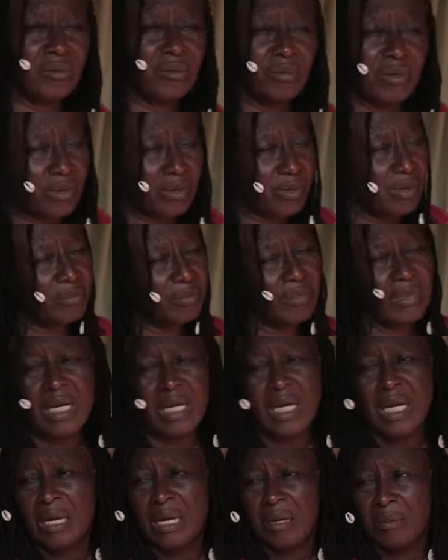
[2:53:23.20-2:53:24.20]
Welcome.
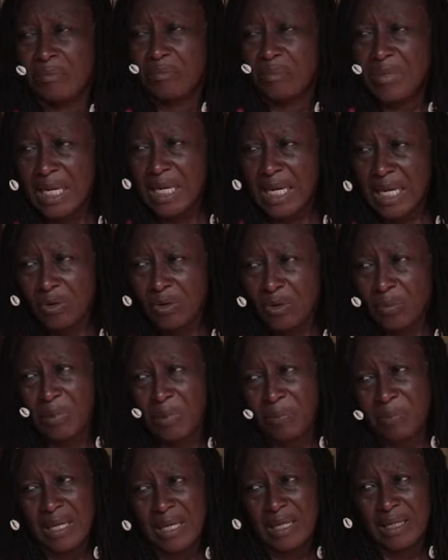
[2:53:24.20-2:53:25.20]
Make a good
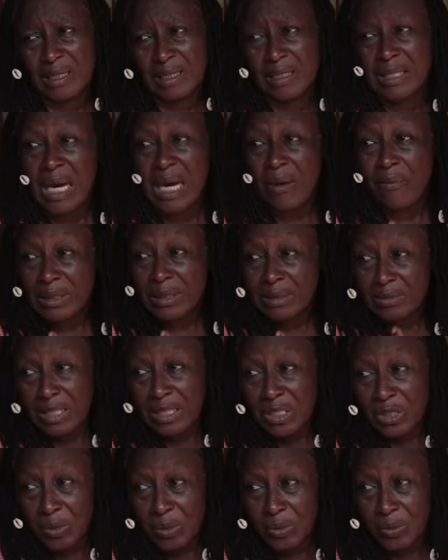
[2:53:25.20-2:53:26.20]
prepare. Now, our
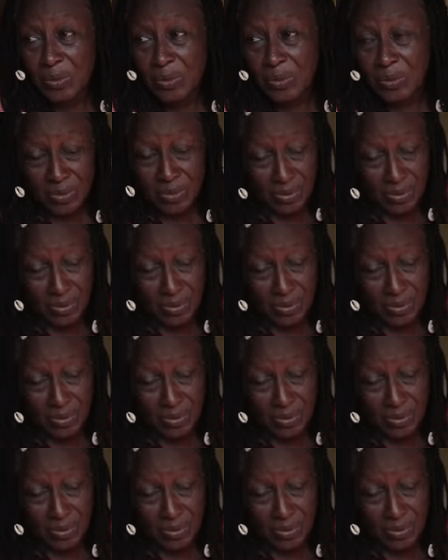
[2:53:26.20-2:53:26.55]
tradition.